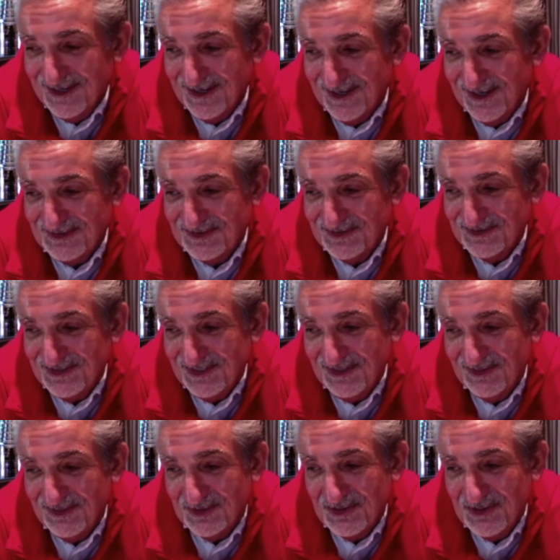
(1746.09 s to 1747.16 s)
I see
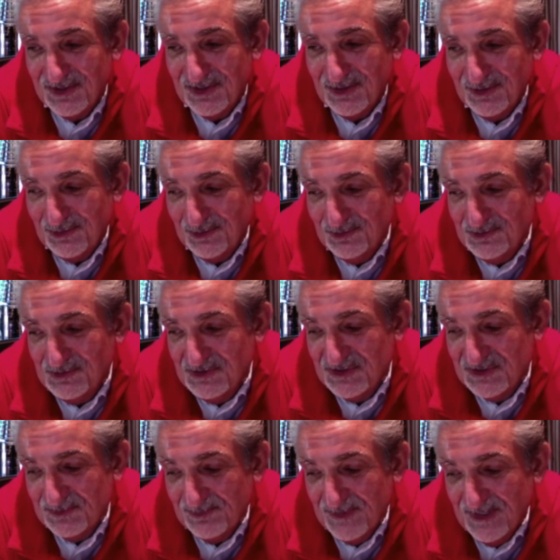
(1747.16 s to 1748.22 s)
the huge